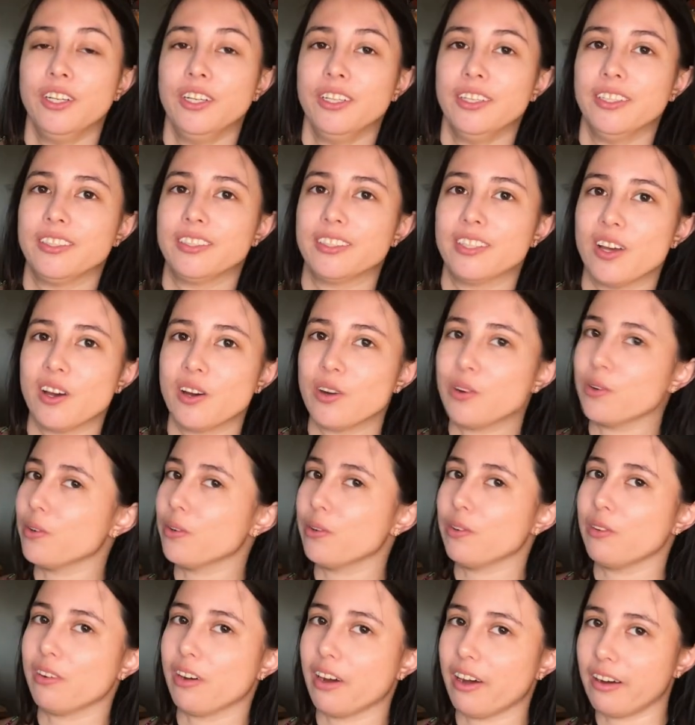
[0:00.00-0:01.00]

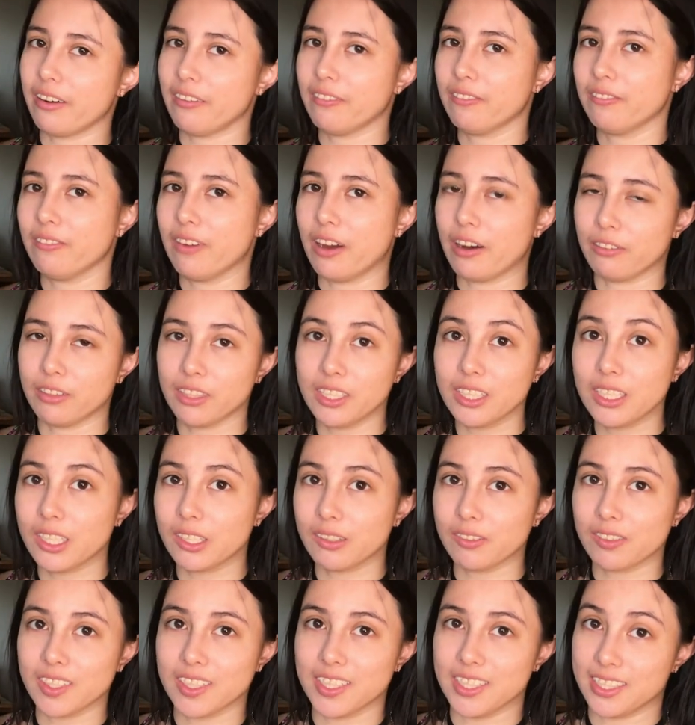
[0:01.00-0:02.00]
So I really
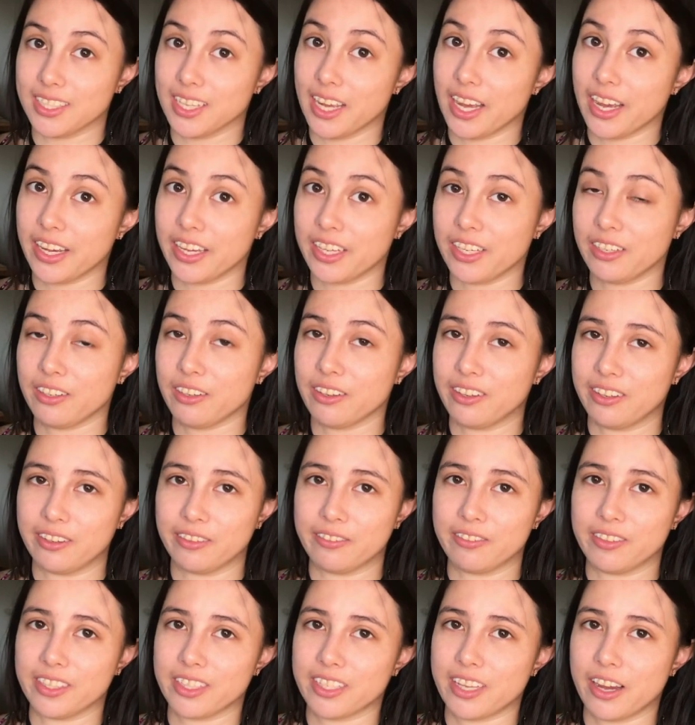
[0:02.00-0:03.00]
love the design
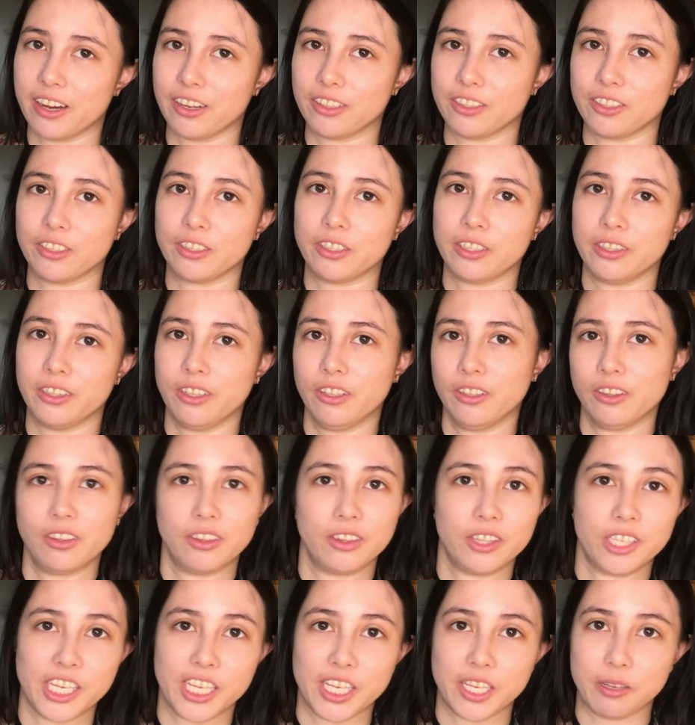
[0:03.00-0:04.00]
of this character. I thought
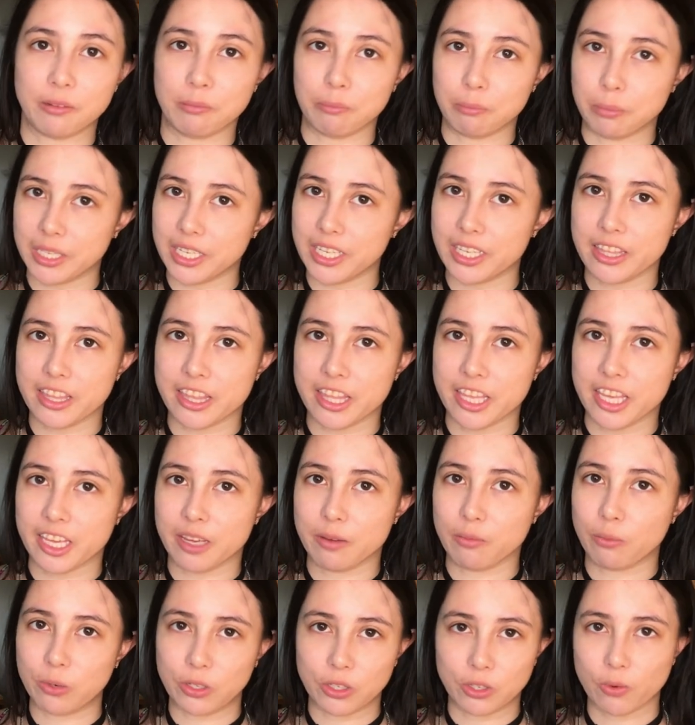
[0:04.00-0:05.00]
the bee
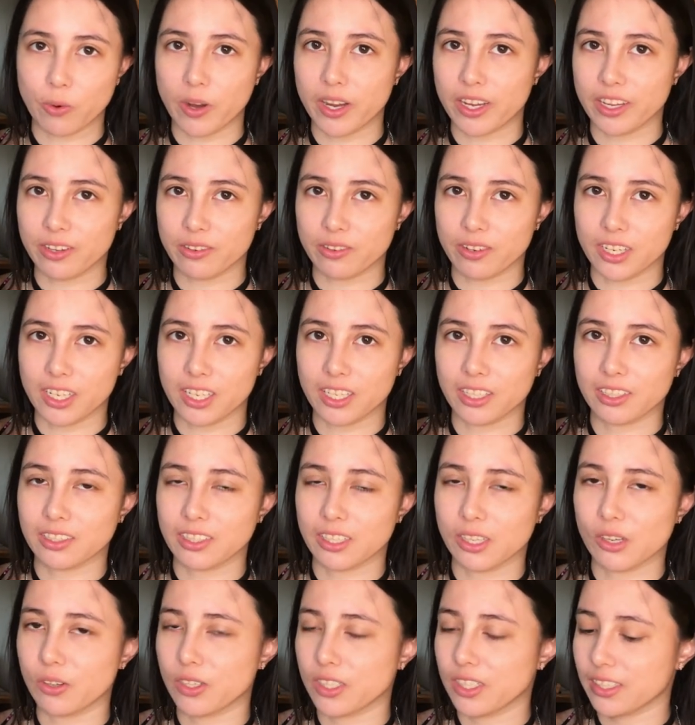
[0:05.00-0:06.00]
theme was quite unique,
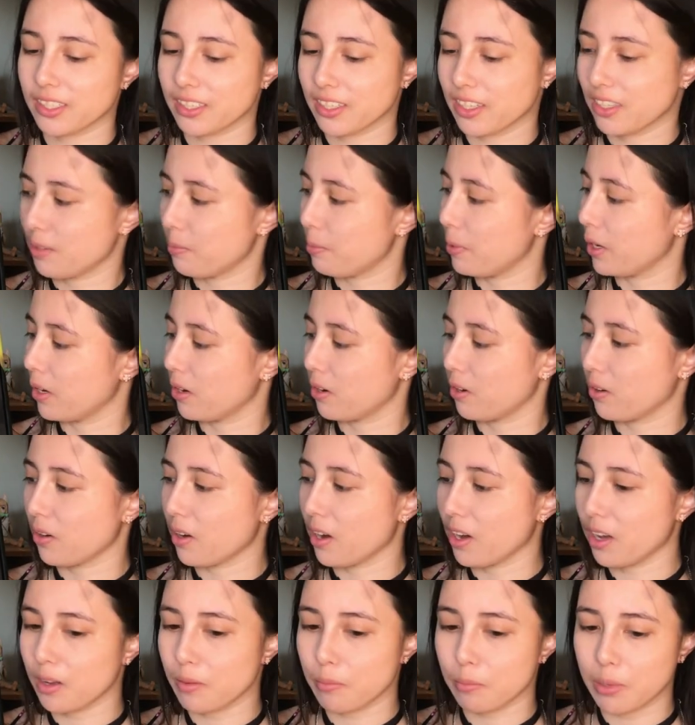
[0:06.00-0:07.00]
so I decided to pick her
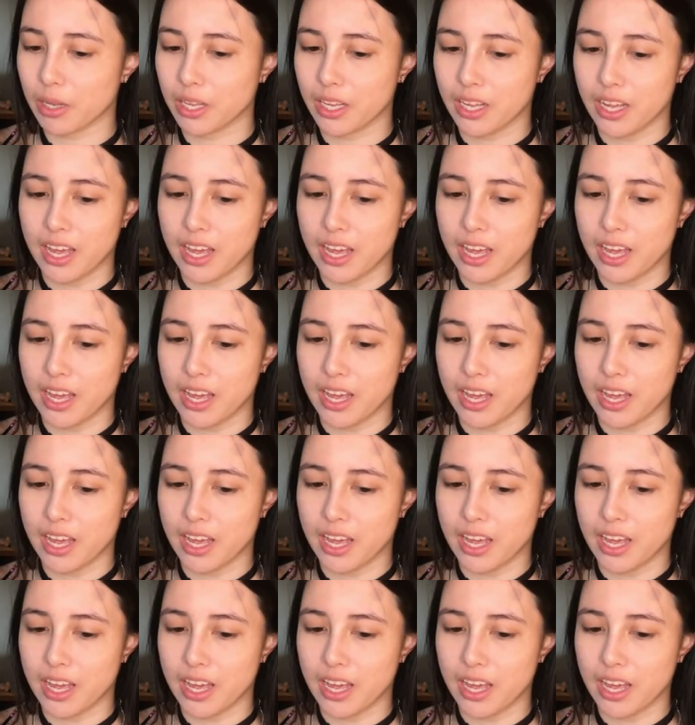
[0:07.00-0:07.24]
up.